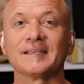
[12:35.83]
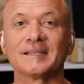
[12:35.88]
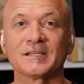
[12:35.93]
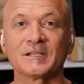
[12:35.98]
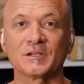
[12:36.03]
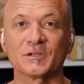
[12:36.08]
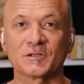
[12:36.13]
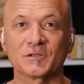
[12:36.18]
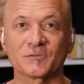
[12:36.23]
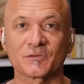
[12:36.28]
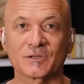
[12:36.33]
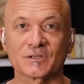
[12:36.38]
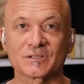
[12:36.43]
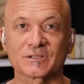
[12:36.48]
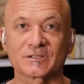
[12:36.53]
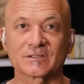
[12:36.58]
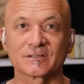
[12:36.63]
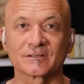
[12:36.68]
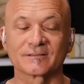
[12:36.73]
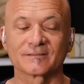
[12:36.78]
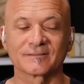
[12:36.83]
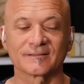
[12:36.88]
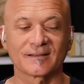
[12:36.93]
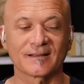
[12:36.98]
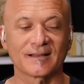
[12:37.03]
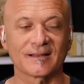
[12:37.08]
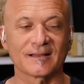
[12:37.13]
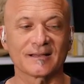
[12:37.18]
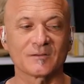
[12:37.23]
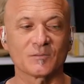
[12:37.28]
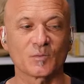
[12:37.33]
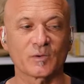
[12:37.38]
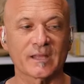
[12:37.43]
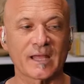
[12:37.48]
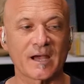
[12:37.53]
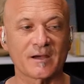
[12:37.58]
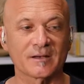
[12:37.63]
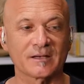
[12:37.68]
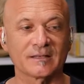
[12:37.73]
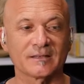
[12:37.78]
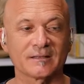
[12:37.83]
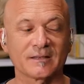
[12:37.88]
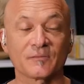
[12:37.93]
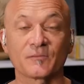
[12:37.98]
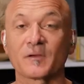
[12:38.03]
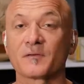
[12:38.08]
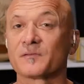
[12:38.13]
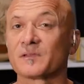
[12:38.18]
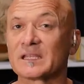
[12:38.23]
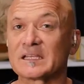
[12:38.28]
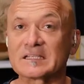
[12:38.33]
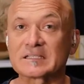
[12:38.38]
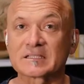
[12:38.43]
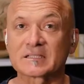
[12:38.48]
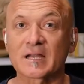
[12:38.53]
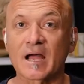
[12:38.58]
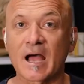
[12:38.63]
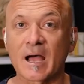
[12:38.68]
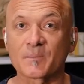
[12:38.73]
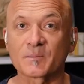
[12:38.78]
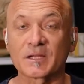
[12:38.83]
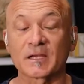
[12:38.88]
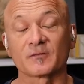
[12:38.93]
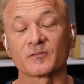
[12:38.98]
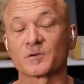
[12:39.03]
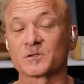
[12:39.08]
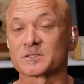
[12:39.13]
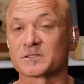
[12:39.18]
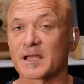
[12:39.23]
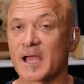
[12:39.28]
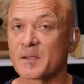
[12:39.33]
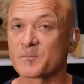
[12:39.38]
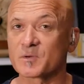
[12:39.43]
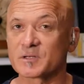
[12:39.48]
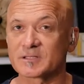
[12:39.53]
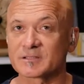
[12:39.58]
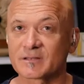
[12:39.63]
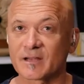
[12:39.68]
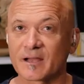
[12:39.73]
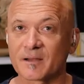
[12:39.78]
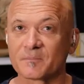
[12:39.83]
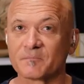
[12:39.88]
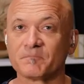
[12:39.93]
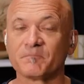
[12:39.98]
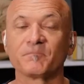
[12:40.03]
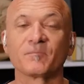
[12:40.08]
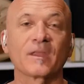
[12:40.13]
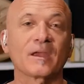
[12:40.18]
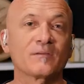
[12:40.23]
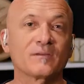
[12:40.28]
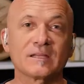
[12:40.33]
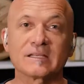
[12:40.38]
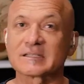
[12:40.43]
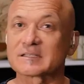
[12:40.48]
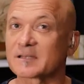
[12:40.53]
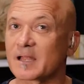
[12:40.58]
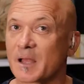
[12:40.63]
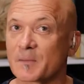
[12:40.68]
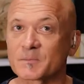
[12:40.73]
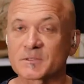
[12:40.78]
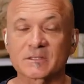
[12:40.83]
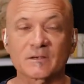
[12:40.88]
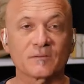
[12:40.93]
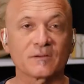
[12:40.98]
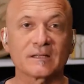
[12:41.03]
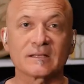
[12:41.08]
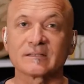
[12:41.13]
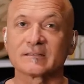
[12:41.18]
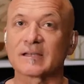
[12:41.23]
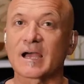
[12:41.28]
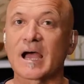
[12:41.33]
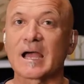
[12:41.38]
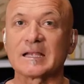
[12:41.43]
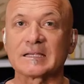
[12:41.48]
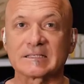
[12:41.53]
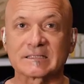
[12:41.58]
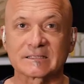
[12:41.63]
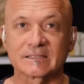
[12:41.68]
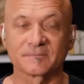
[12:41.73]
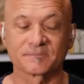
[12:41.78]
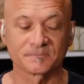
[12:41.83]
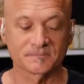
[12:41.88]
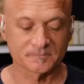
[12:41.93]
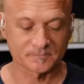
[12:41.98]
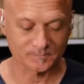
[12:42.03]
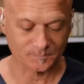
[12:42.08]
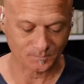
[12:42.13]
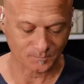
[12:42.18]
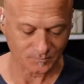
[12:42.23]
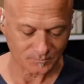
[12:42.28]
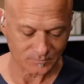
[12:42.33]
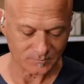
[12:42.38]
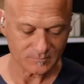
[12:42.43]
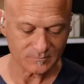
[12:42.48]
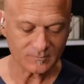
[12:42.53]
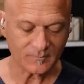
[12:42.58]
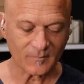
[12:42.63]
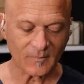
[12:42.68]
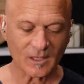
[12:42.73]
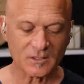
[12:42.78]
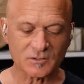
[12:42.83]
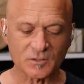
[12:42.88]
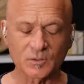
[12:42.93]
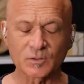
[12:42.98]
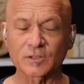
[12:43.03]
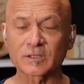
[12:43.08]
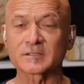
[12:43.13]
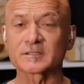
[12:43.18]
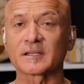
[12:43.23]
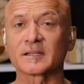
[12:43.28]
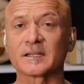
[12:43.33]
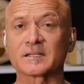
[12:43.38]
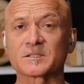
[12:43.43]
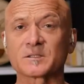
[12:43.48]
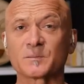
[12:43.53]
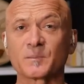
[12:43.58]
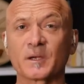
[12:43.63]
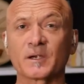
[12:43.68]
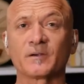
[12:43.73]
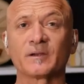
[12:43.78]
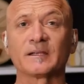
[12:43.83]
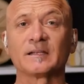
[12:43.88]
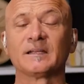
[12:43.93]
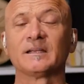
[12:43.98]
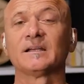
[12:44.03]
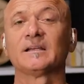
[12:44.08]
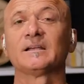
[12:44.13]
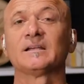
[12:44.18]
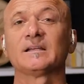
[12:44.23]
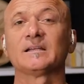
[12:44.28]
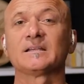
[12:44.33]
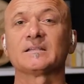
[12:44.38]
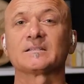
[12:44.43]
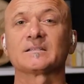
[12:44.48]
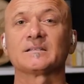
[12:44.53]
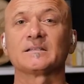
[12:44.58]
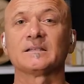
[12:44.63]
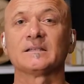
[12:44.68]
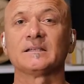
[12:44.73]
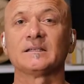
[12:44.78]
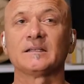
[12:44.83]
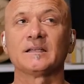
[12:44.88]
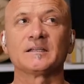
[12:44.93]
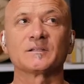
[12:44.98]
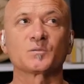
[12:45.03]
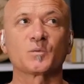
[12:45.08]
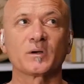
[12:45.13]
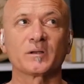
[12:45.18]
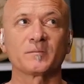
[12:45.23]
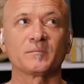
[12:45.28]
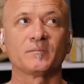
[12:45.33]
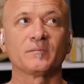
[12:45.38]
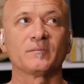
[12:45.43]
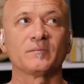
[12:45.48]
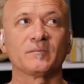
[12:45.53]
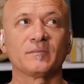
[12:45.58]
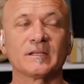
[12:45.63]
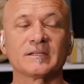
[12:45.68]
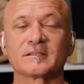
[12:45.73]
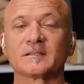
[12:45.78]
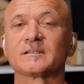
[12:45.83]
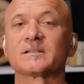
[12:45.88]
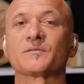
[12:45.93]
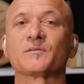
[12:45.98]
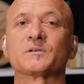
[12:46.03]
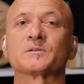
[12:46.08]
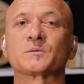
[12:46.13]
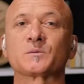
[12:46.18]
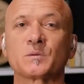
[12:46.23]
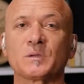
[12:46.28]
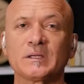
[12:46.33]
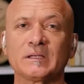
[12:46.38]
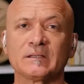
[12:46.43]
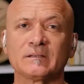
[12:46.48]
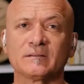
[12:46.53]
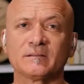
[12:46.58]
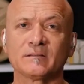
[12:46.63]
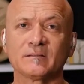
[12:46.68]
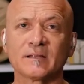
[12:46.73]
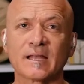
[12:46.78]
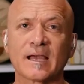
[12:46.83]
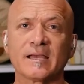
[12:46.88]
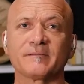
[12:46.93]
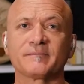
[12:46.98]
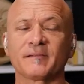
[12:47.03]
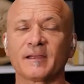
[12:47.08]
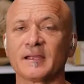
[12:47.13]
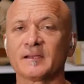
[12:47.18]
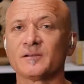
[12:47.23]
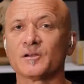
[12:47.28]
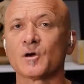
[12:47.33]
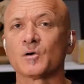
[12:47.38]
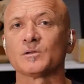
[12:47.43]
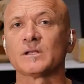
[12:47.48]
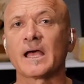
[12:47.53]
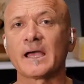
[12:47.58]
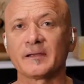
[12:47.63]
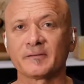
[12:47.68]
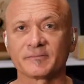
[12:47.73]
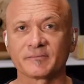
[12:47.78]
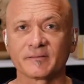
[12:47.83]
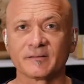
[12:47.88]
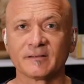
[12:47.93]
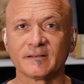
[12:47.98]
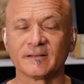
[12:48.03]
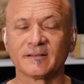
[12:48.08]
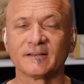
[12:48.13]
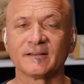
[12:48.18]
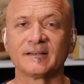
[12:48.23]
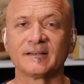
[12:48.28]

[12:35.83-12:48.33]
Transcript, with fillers: in the universe. Uh, without it, if everything stopped, of course, time would stop. Everything stops, everything dies. So you could say that spirit is the is what is the difference between life and no life.